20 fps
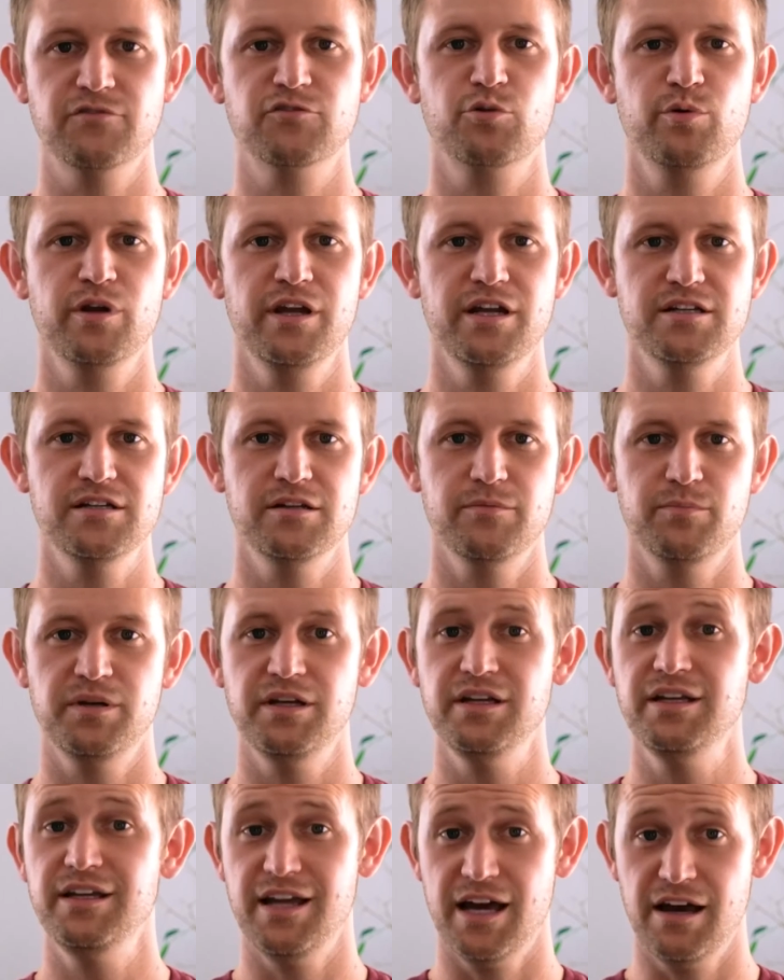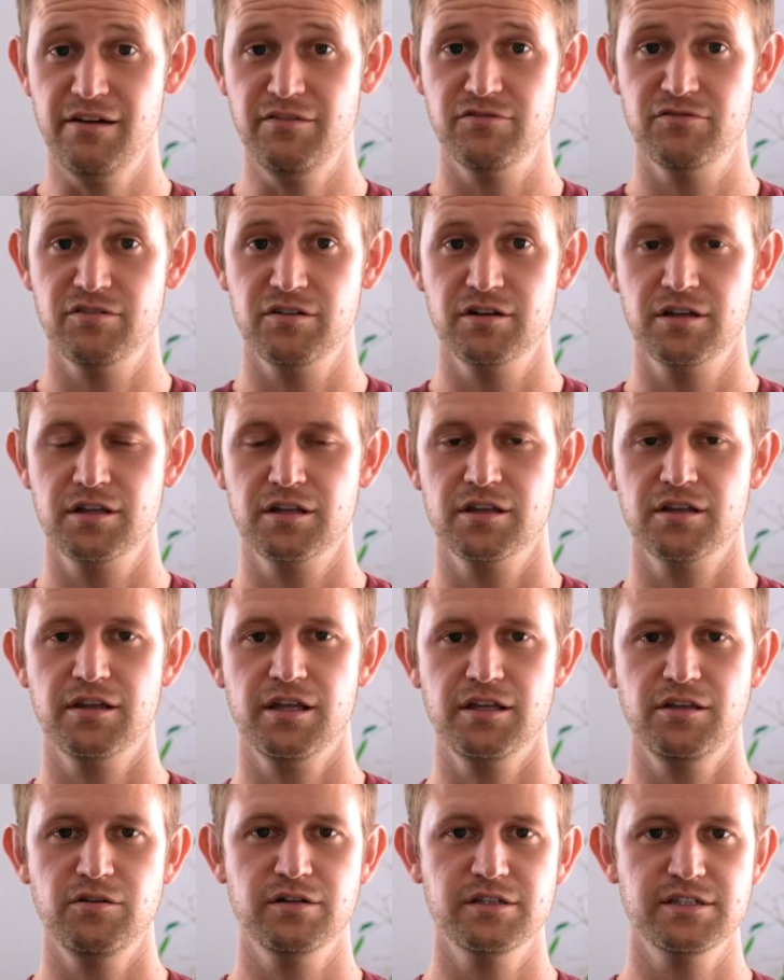created a PDF
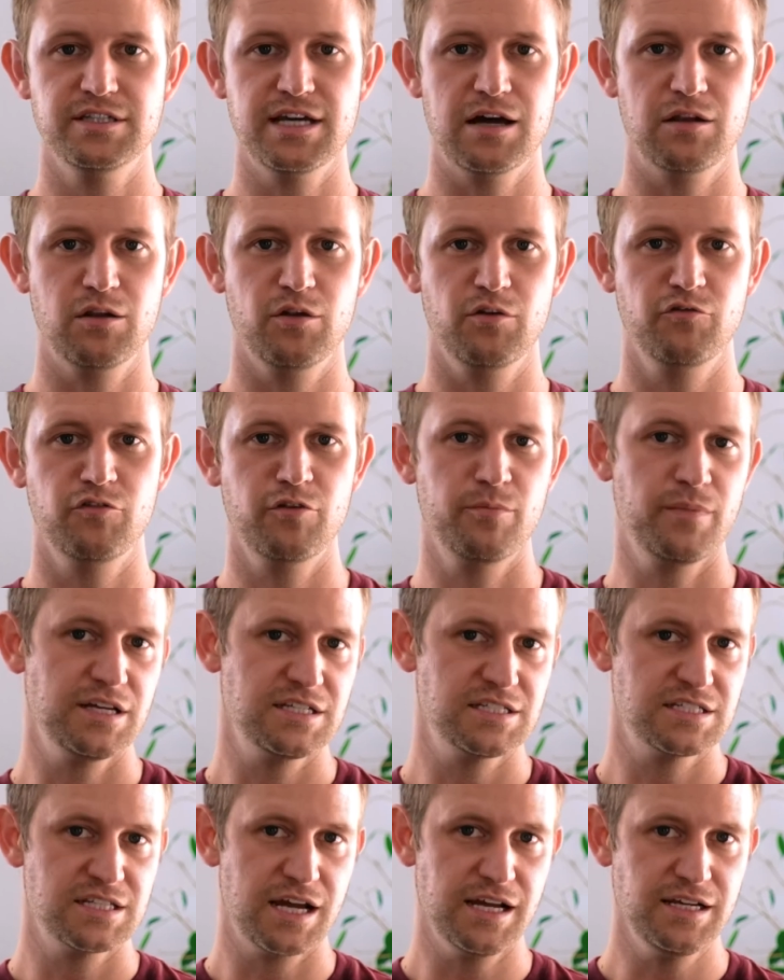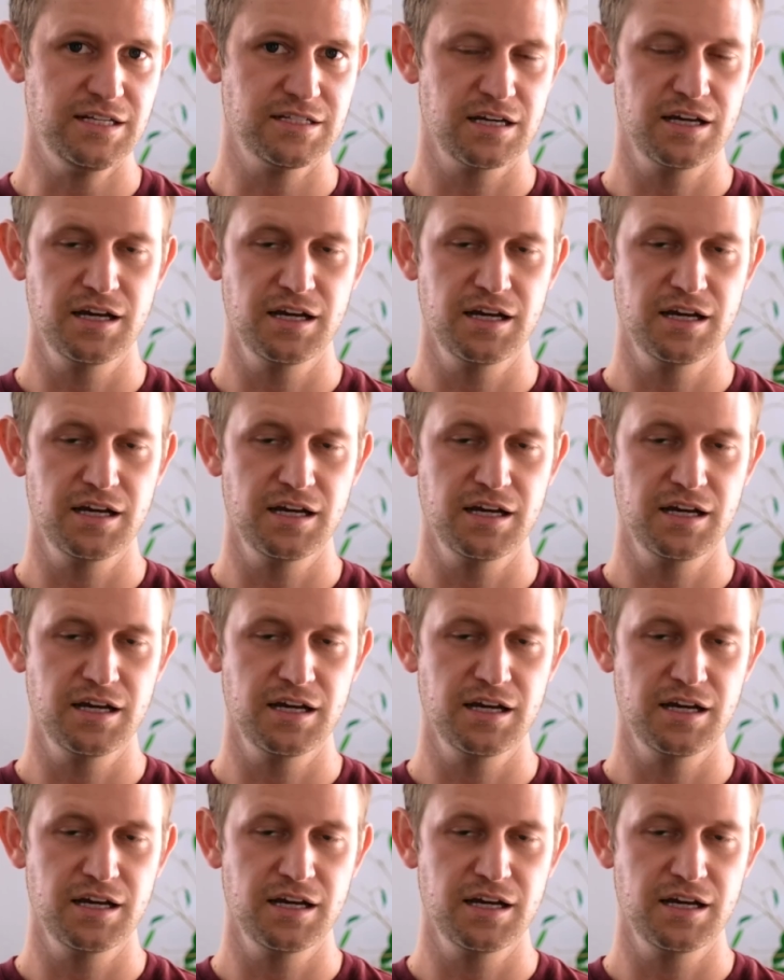that you can download from my site.